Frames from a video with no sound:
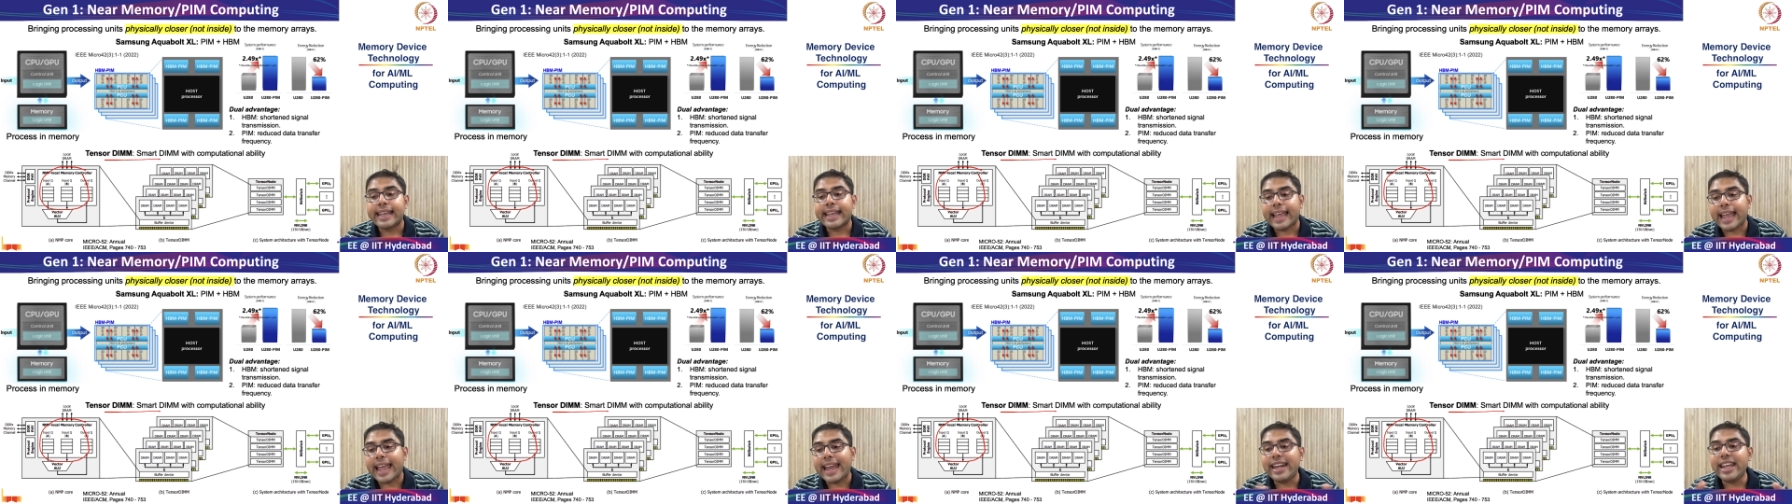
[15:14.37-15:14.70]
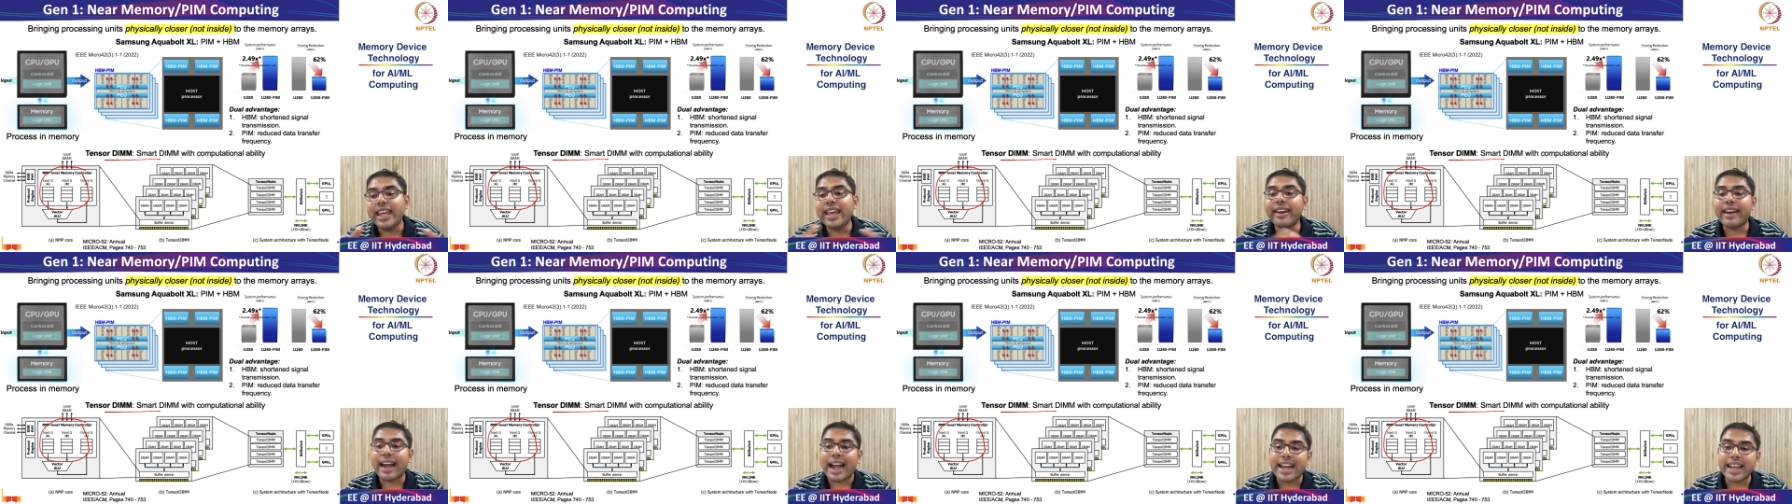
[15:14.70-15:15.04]

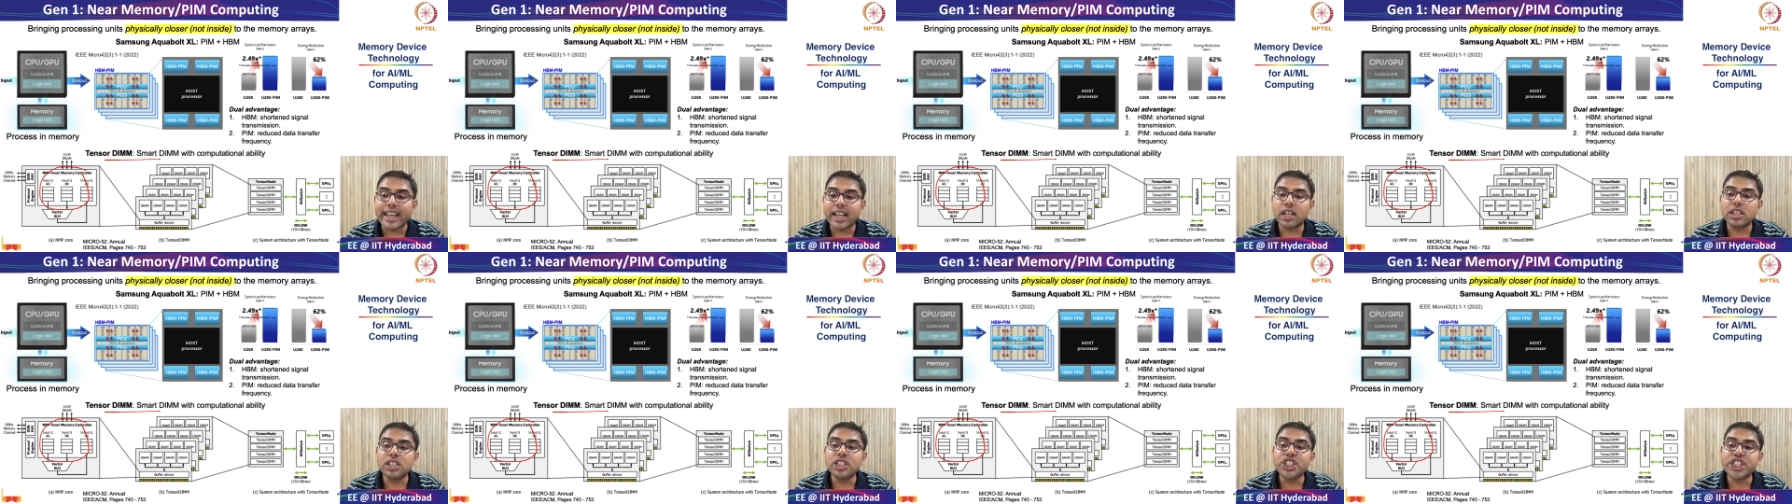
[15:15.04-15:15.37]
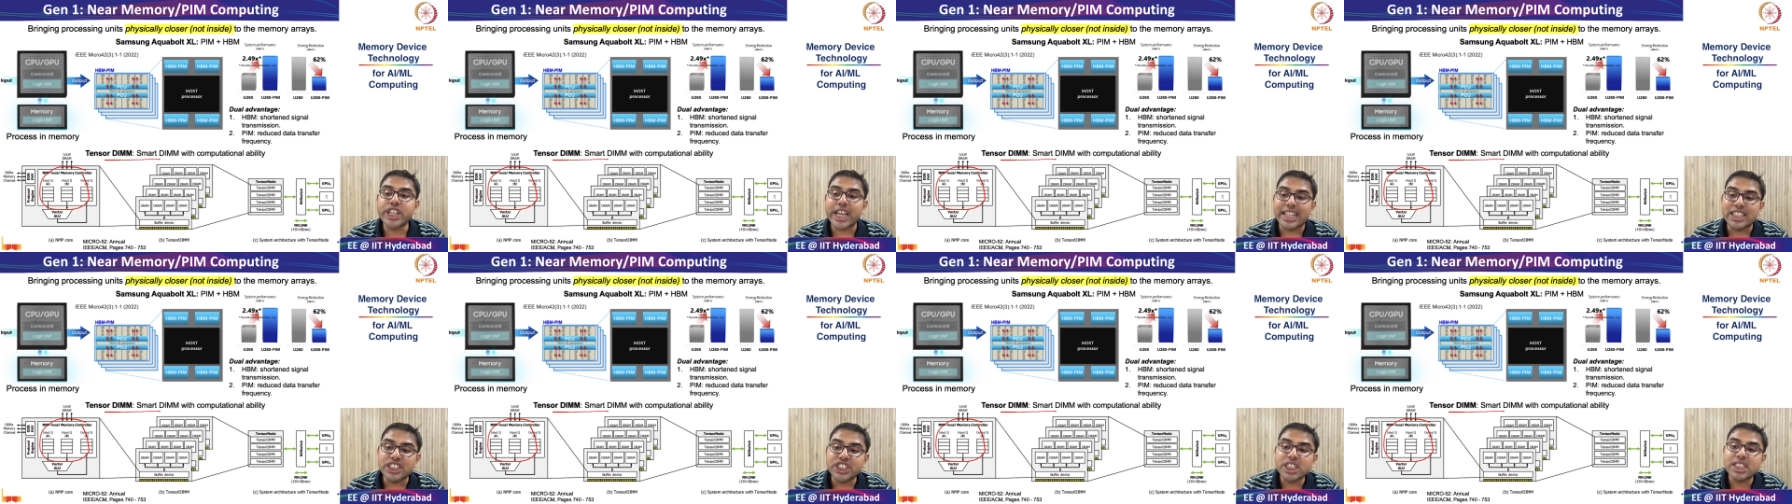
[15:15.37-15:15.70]
any radical
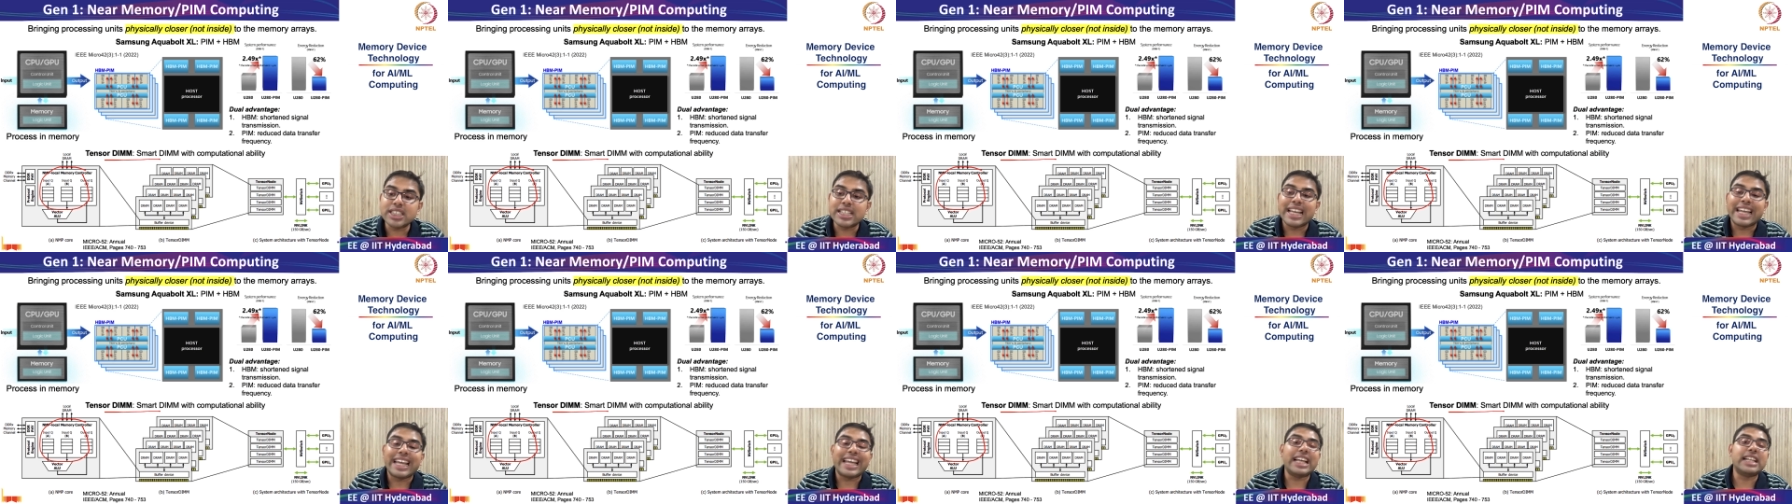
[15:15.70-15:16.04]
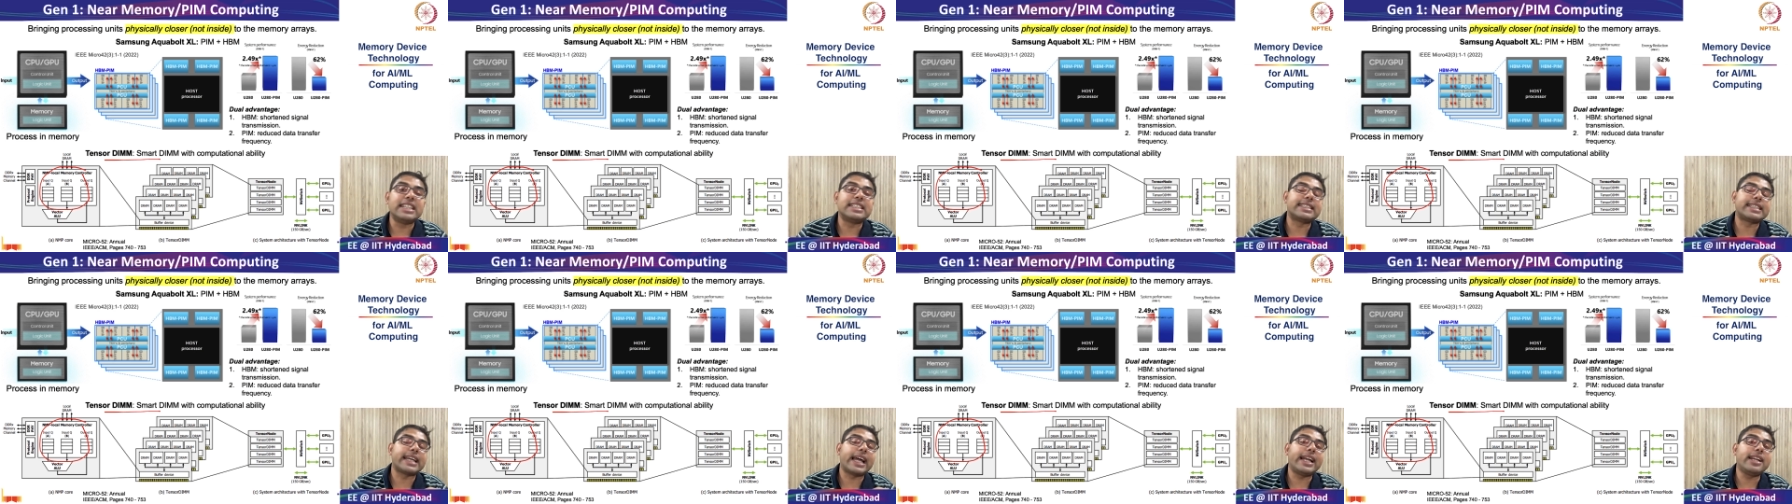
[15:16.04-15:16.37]
changes
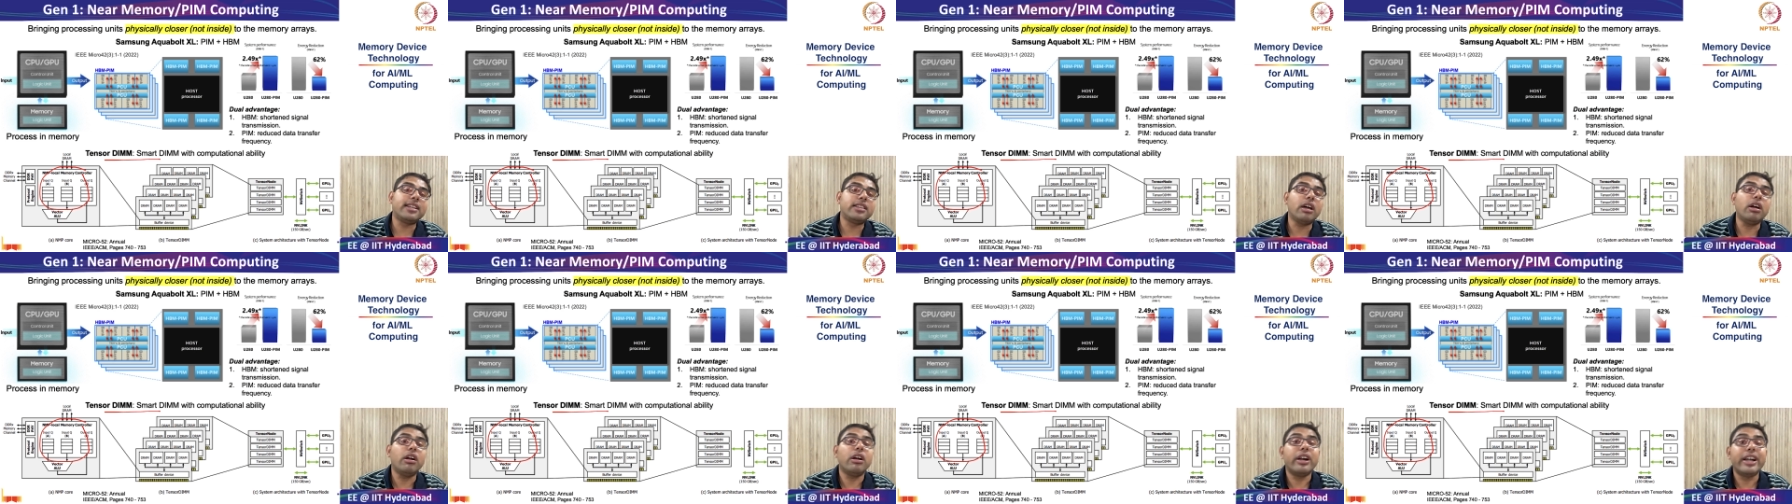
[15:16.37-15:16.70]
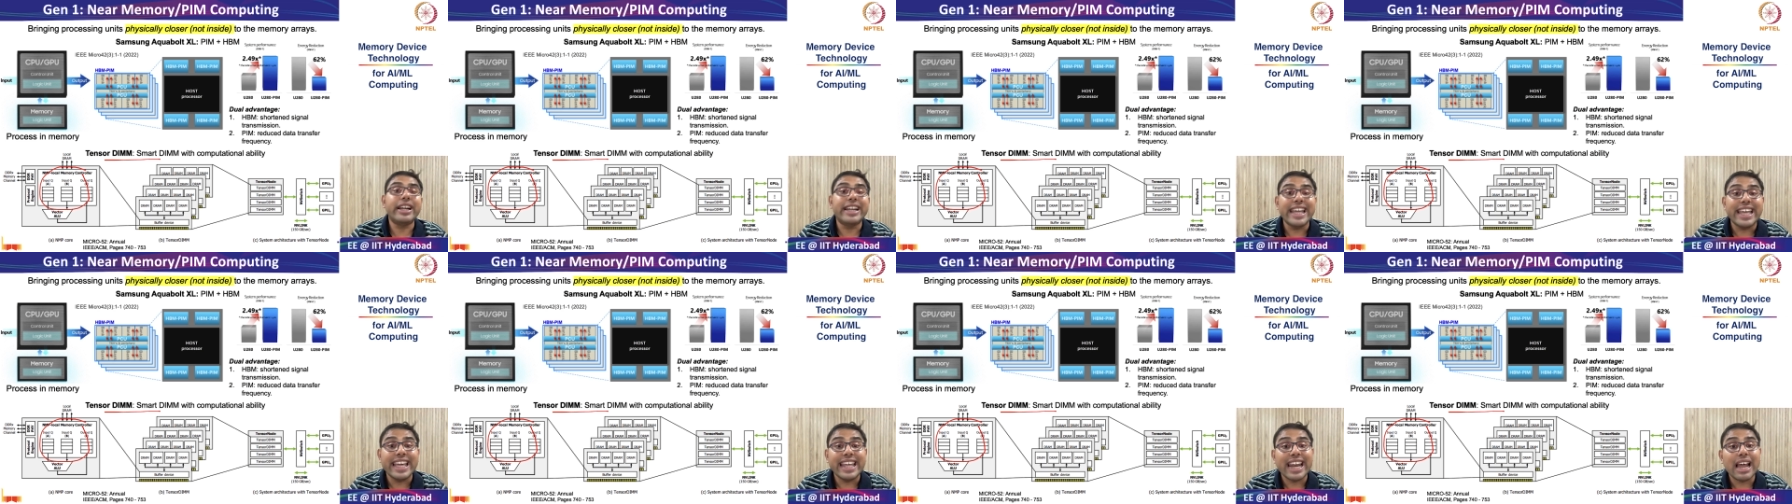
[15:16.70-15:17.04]
inside the
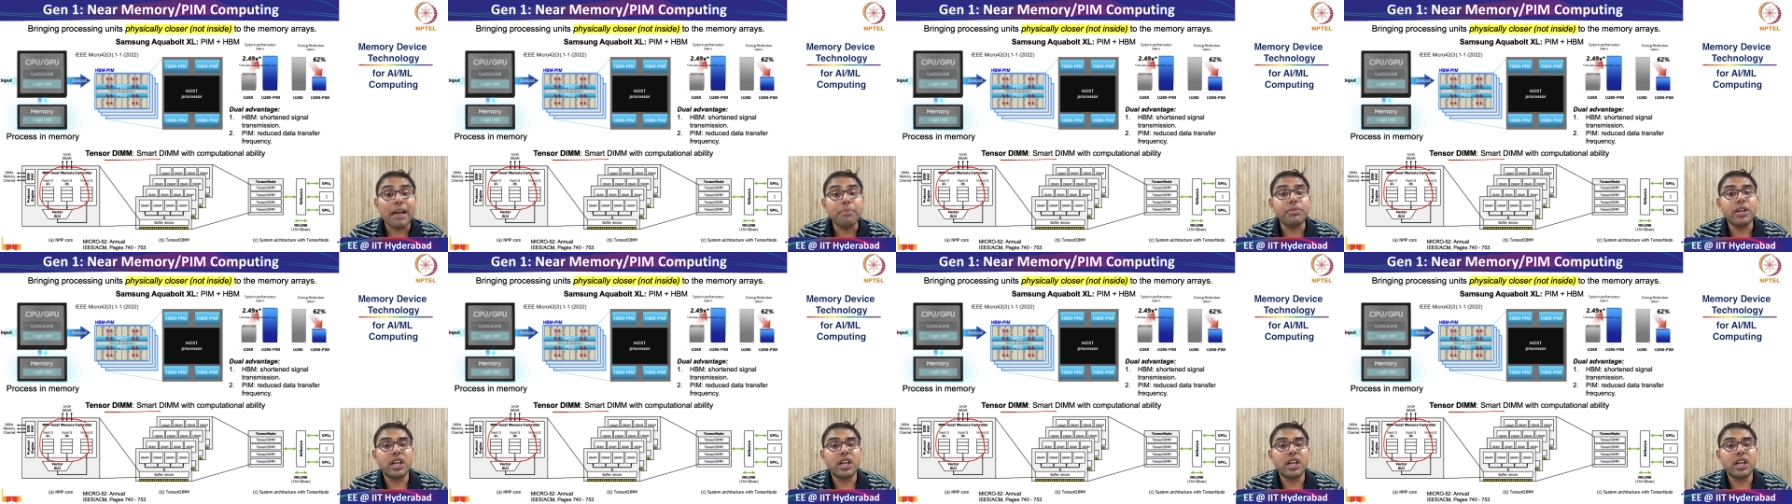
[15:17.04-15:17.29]
DRAM